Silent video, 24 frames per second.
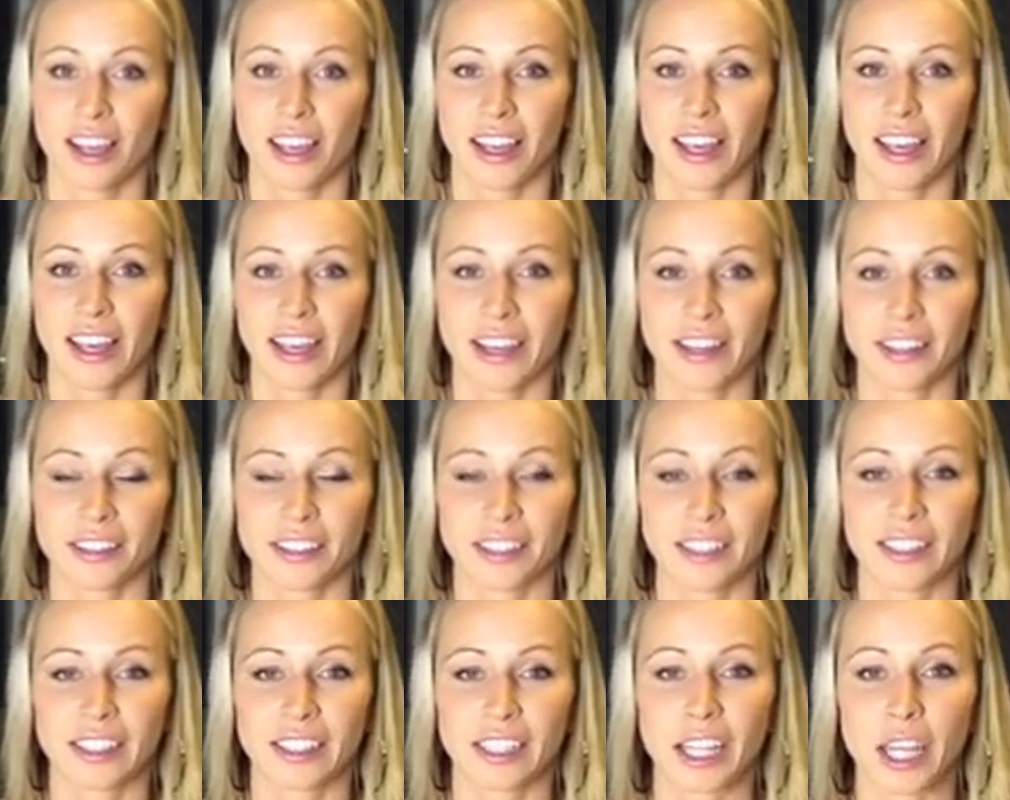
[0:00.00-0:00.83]
and
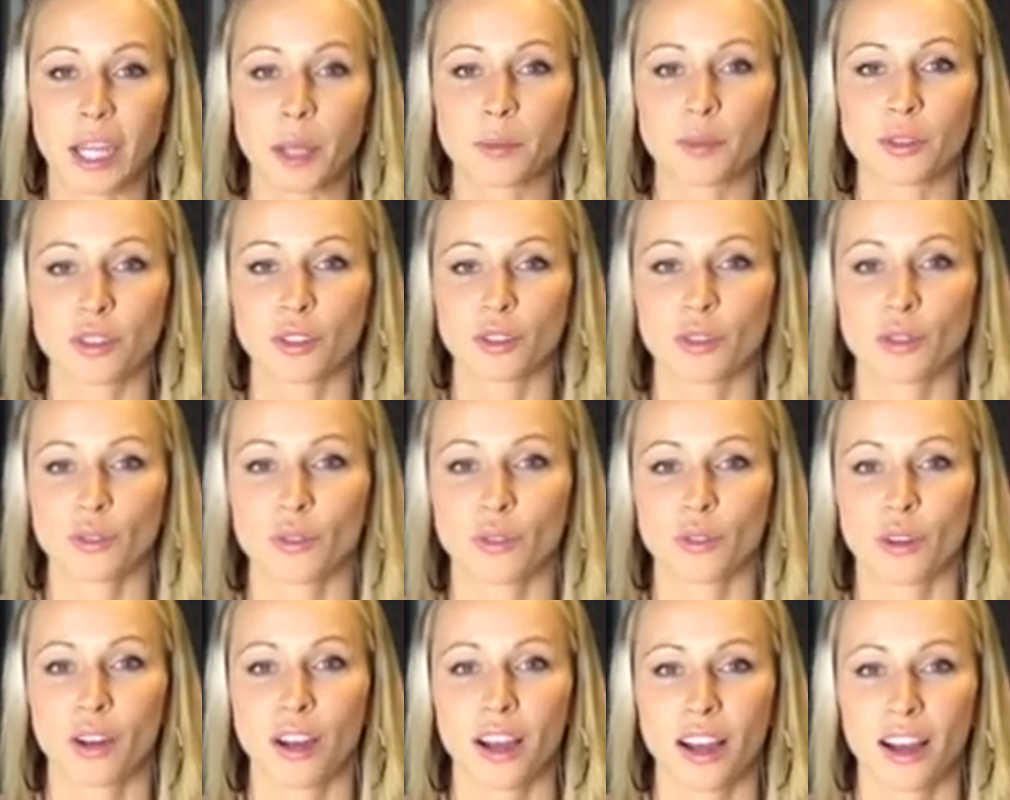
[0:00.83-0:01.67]
it keeps
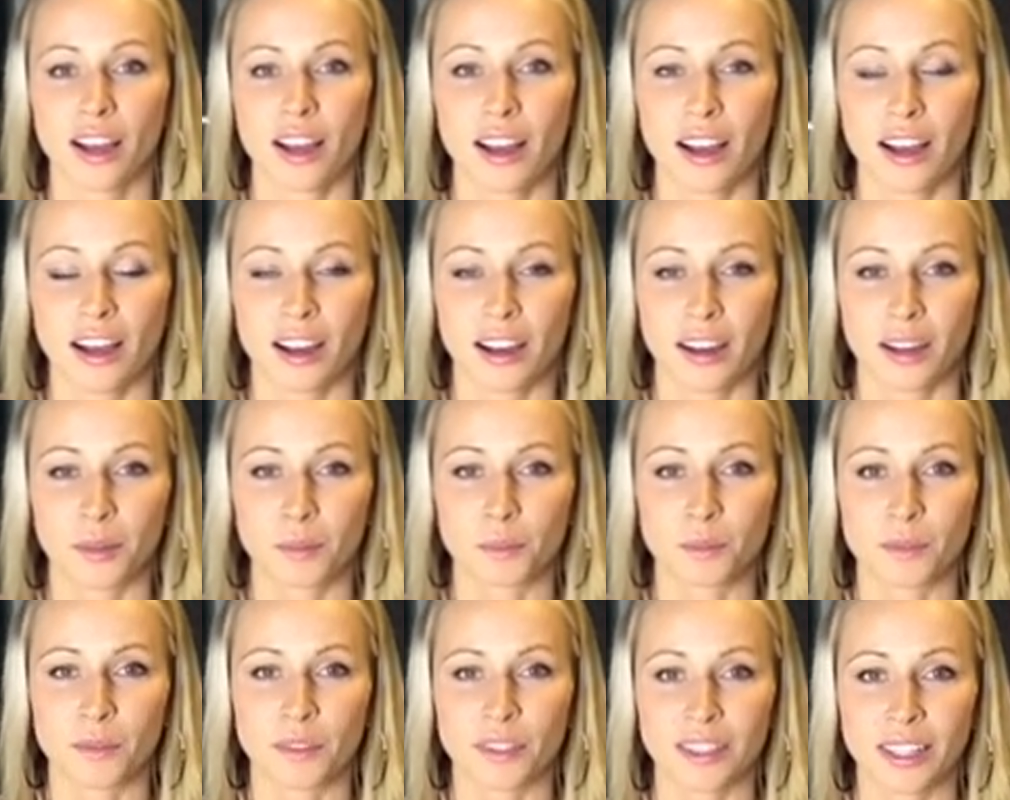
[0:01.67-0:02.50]
you
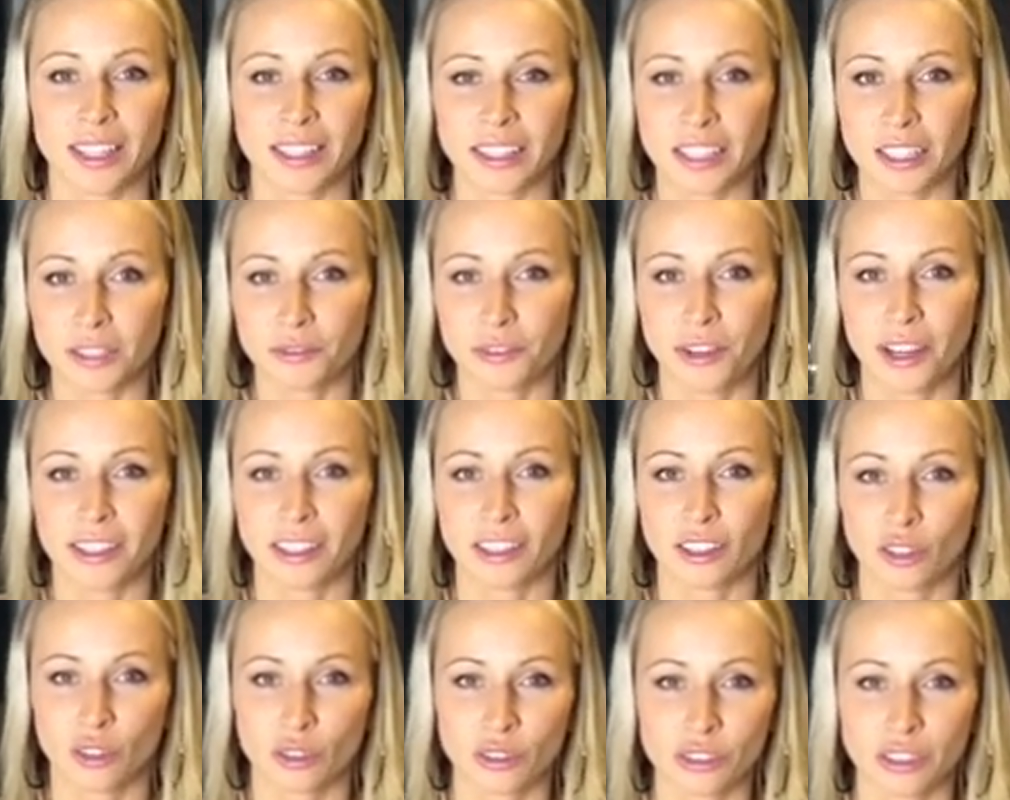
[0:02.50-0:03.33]
um, satisfied
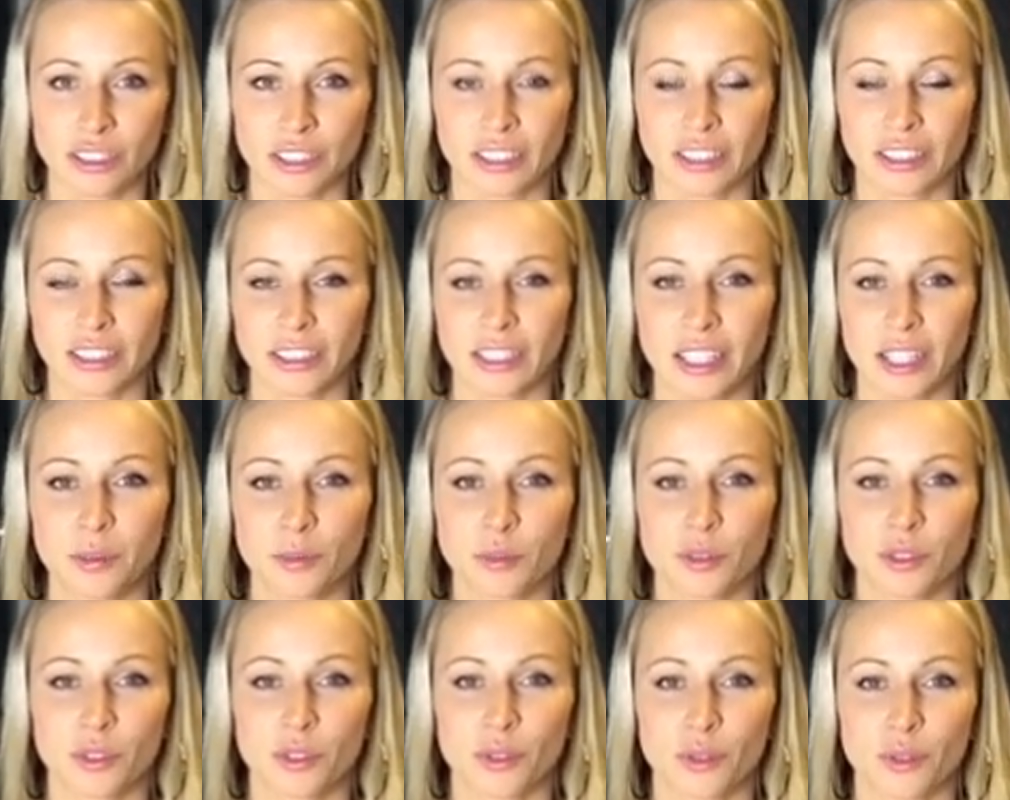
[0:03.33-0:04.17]
longer it
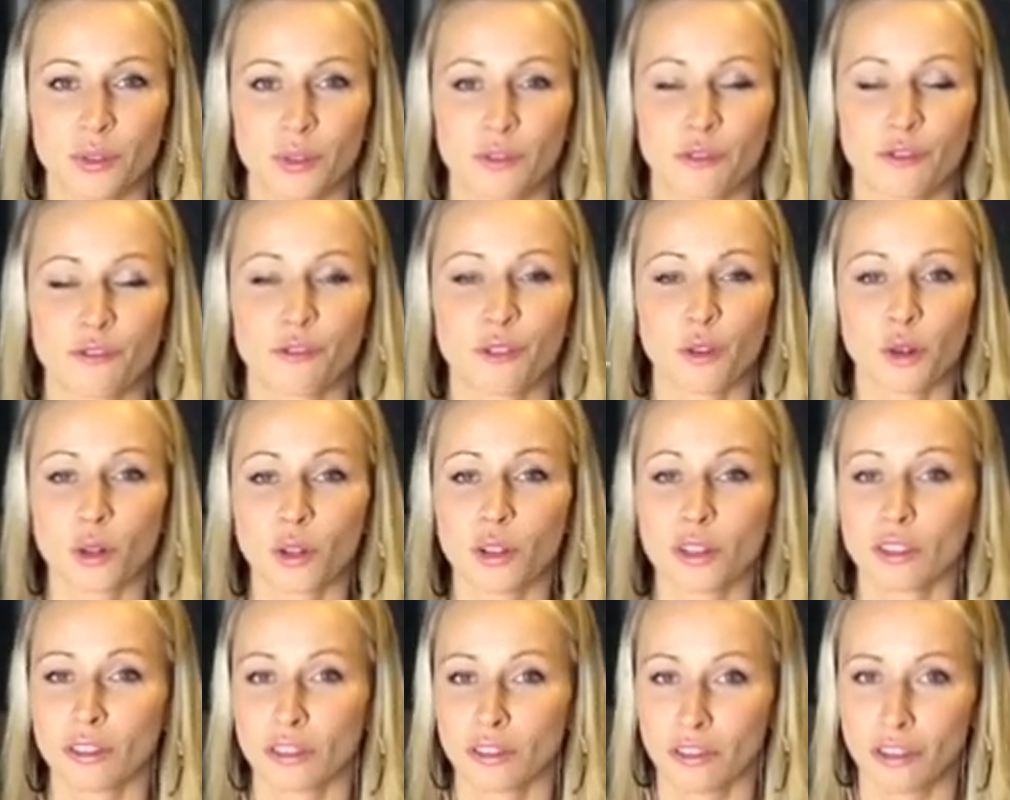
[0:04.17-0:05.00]
keeps you
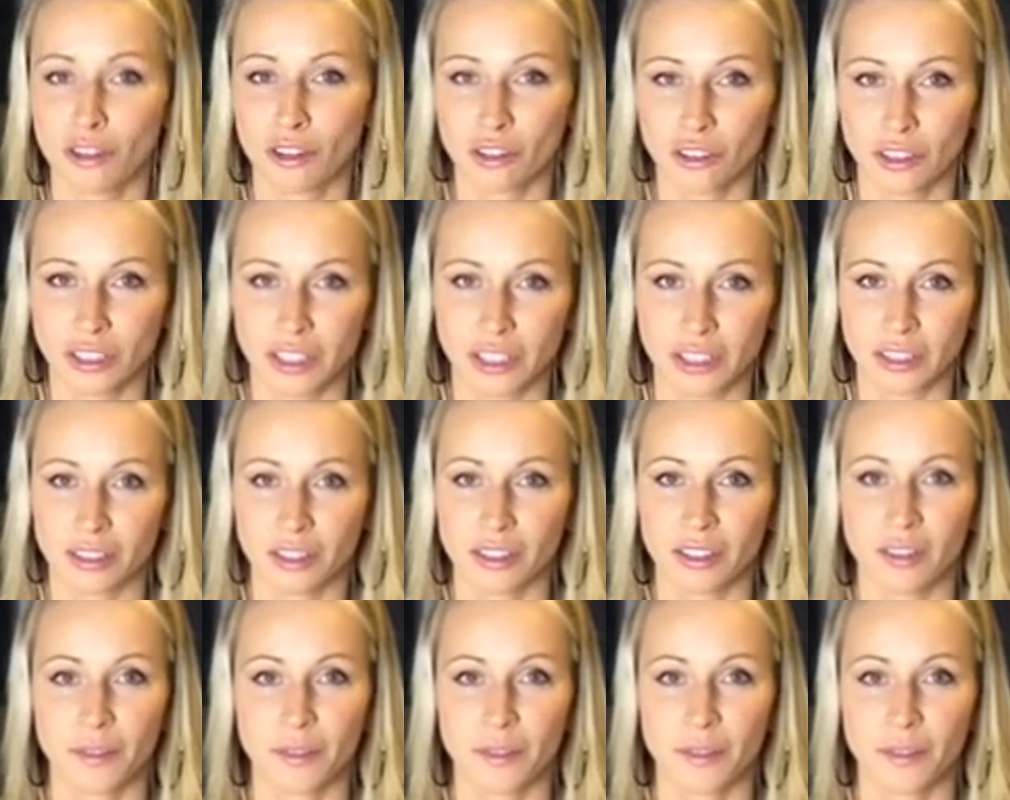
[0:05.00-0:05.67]
full longer